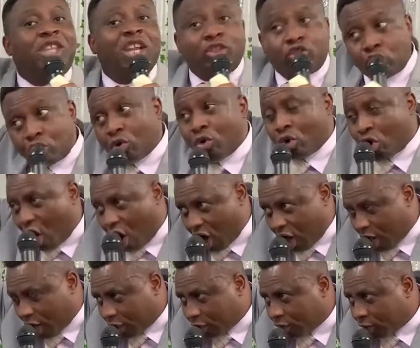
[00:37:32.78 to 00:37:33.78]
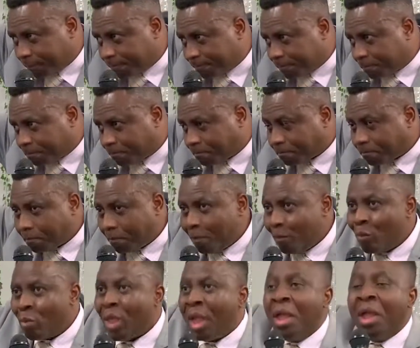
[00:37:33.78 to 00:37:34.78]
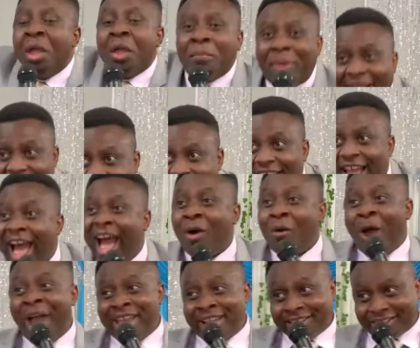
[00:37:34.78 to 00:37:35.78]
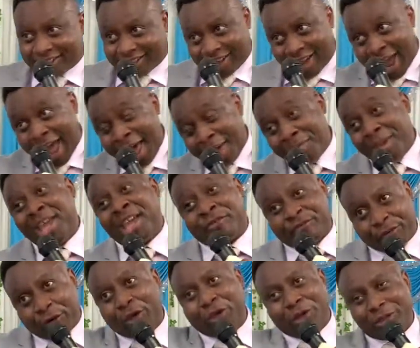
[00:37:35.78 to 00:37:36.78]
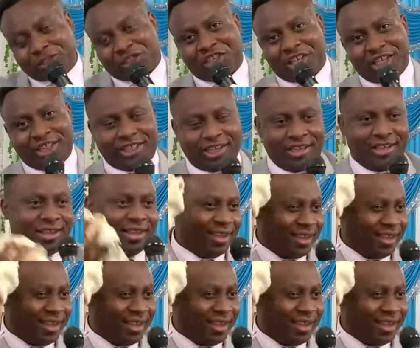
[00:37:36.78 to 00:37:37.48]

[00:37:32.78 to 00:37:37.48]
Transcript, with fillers: the true God. But the hour is coming for your city.